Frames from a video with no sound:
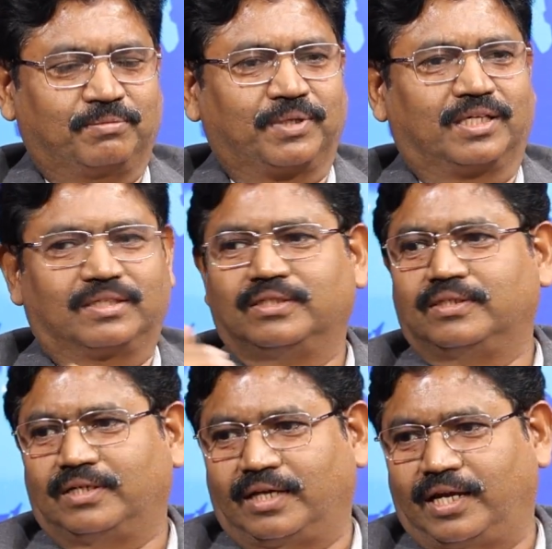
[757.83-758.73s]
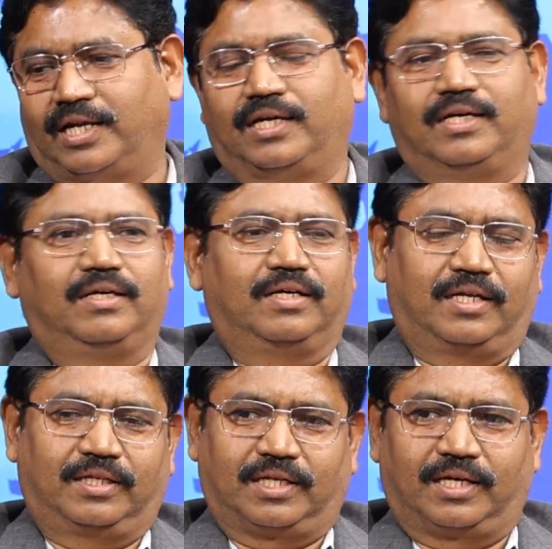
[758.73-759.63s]
because
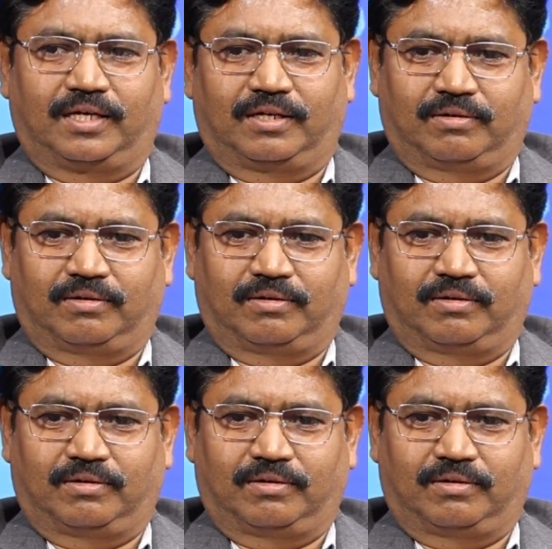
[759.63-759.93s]
anything